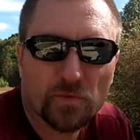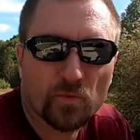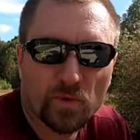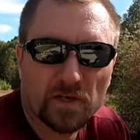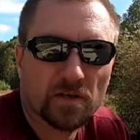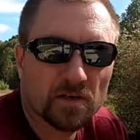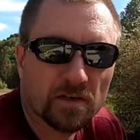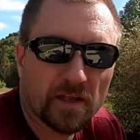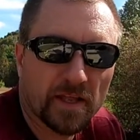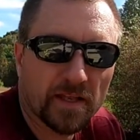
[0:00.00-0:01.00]
the rear
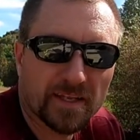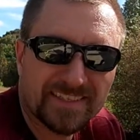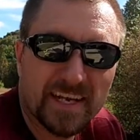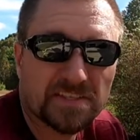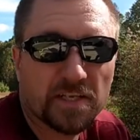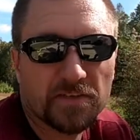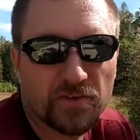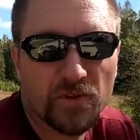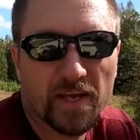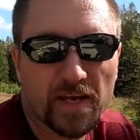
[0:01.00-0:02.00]
and attaching it
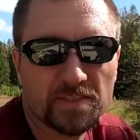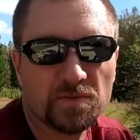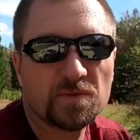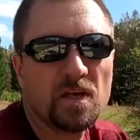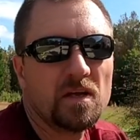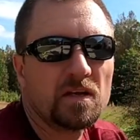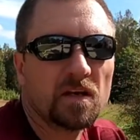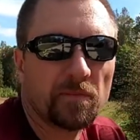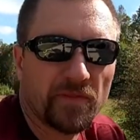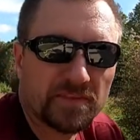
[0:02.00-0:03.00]
to the axle,
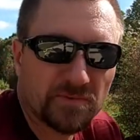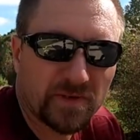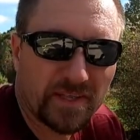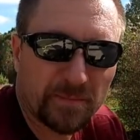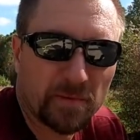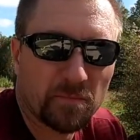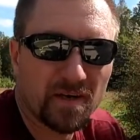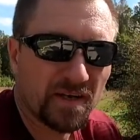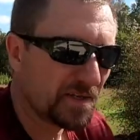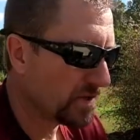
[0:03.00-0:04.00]
a couple things you wanna keep in
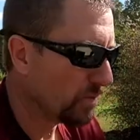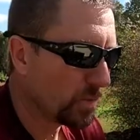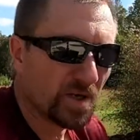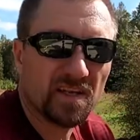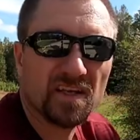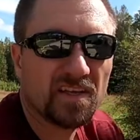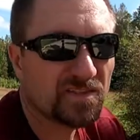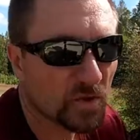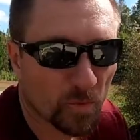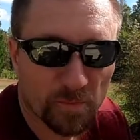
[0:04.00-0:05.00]
mind. One,
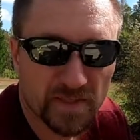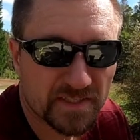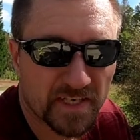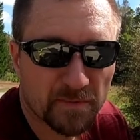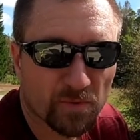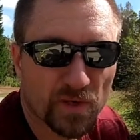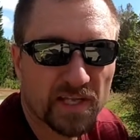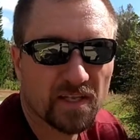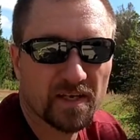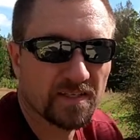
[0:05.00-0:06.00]
don't pinch any
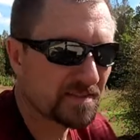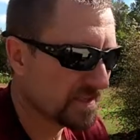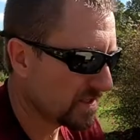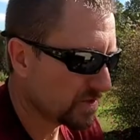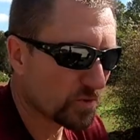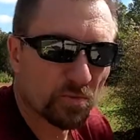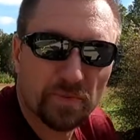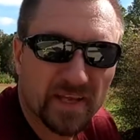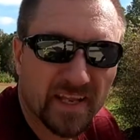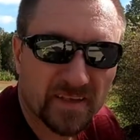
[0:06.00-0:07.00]
brake lines. Don't
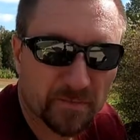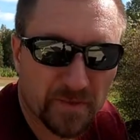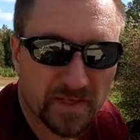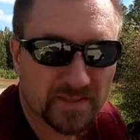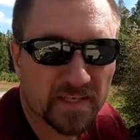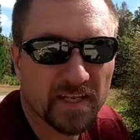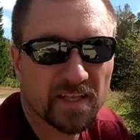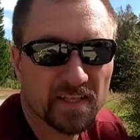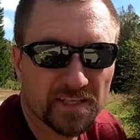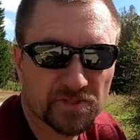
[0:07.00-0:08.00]
pinch any
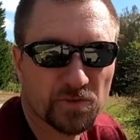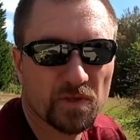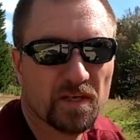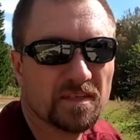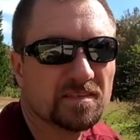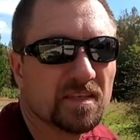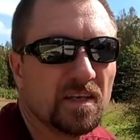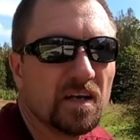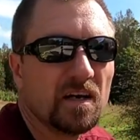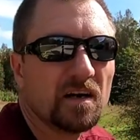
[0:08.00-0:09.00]
electrical lines.
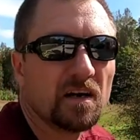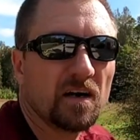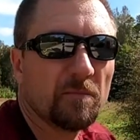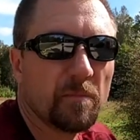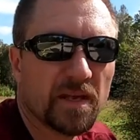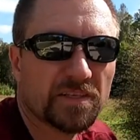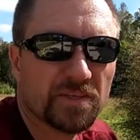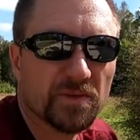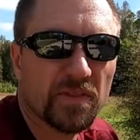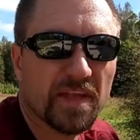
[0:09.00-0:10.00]
Uh, make
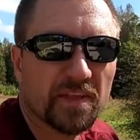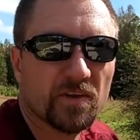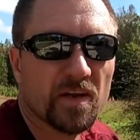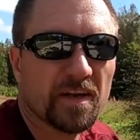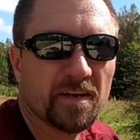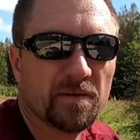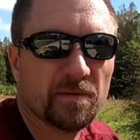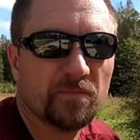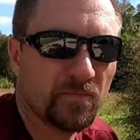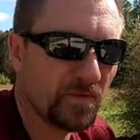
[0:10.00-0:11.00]
sure that you're not gonna uh,